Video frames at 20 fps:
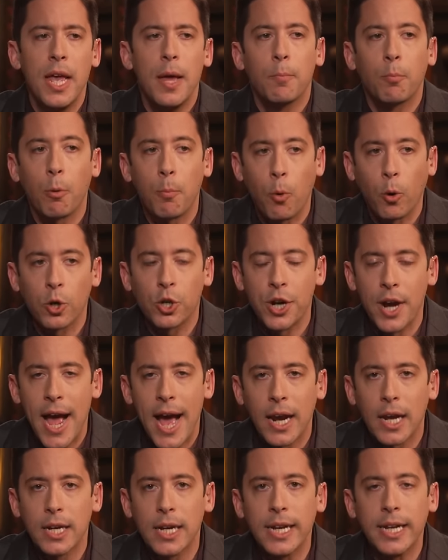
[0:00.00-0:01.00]

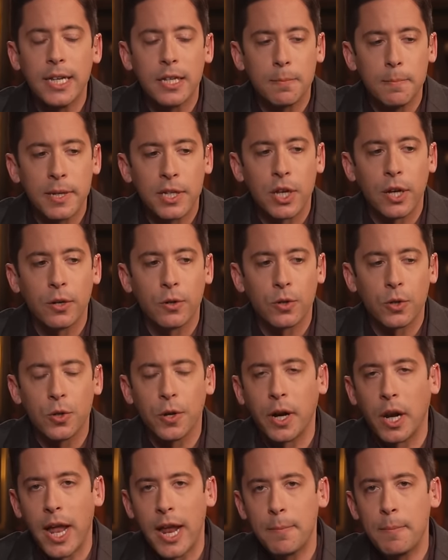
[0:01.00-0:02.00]
Proportionality is
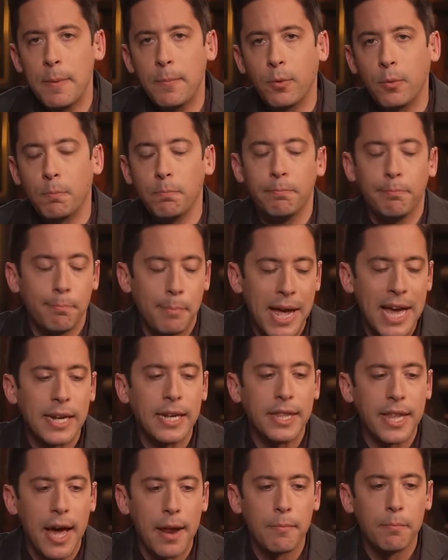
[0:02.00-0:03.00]
misunderstood. A lot of people
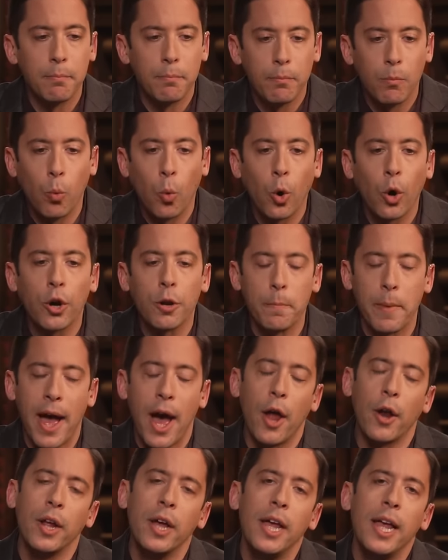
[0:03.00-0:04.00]
bandy that word
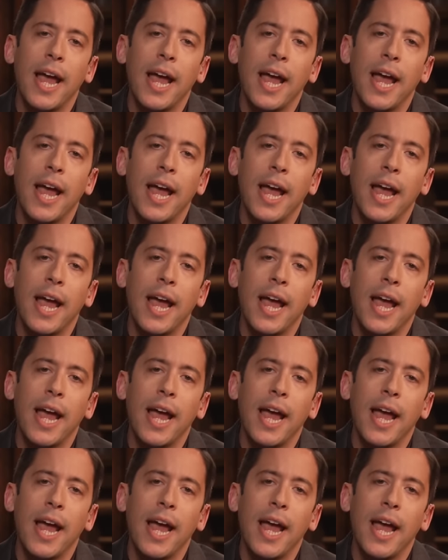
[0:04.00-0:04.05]
about.